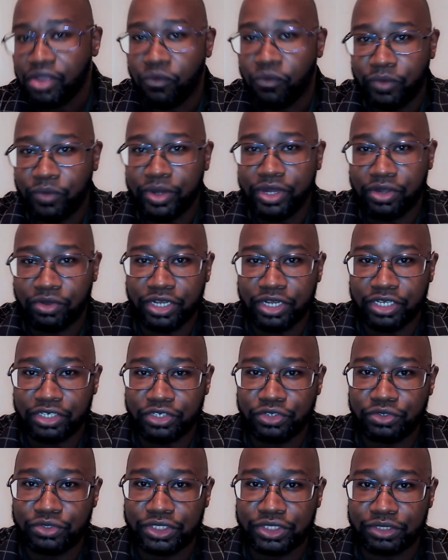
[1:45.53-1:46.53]
We're gonna
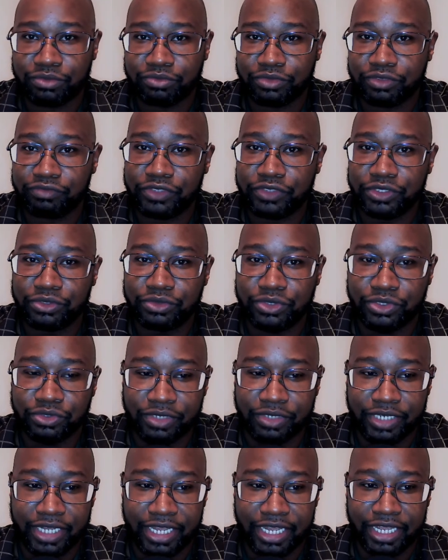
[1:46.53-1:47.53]
do some reviews
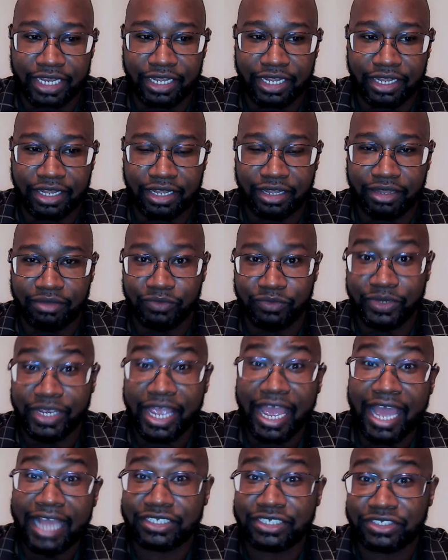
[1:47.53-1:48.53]
on that, uh
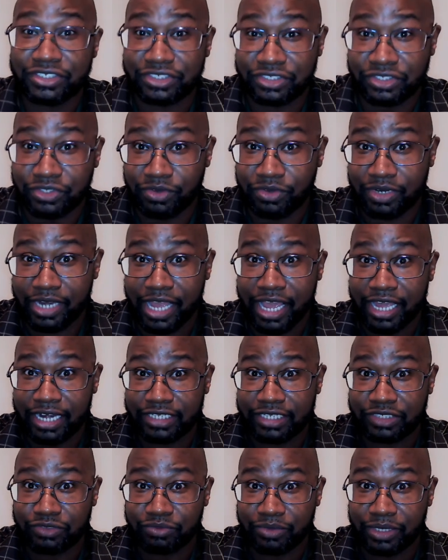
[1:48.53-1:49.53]
reactions on that
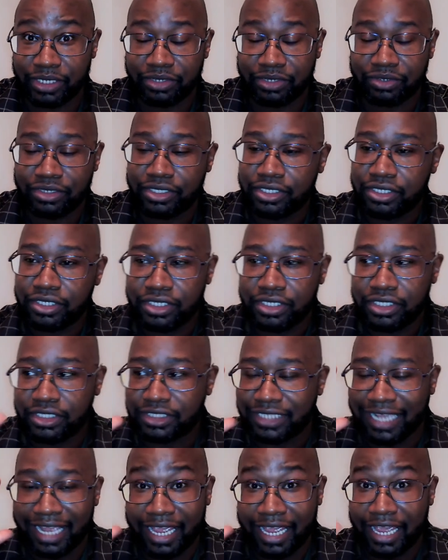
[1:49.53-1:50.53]
as well, because
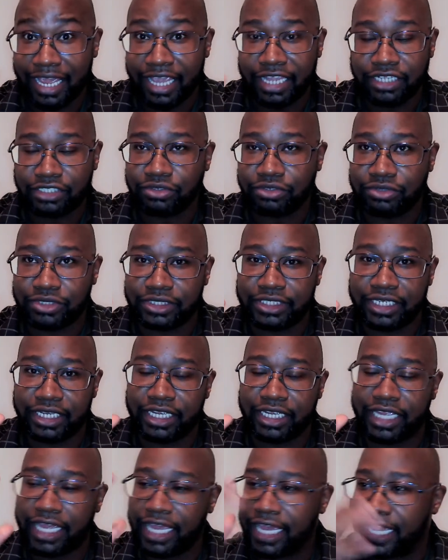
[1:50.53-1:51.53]
I hate those
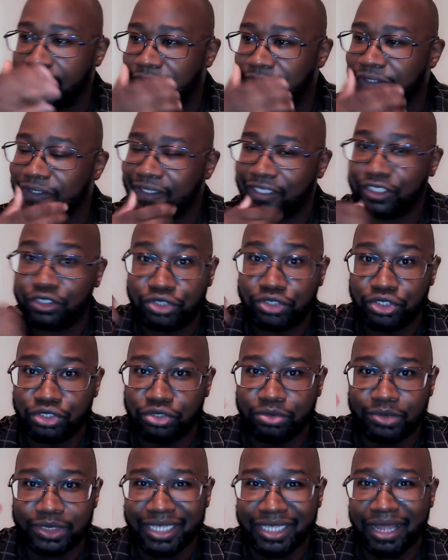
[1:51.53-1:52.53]
dang ads.
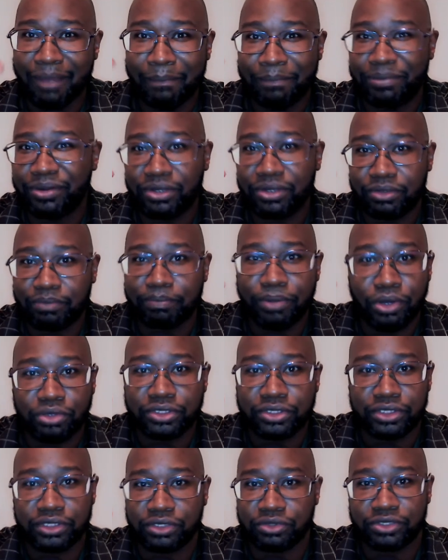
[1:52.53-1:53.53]
YouTube, stop put
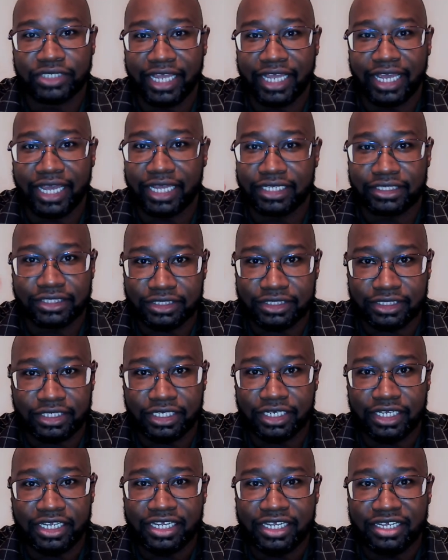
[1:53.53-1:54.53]
posting those ads. They,
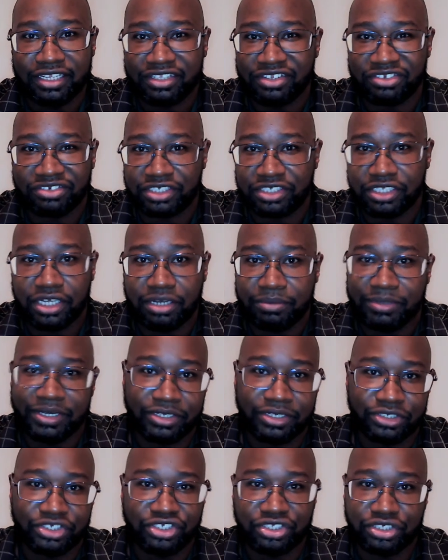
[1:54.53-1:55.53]
they're dumb and
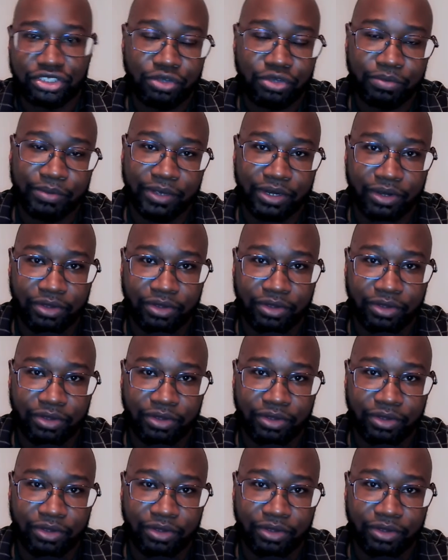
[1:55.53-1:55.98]
they're stupid.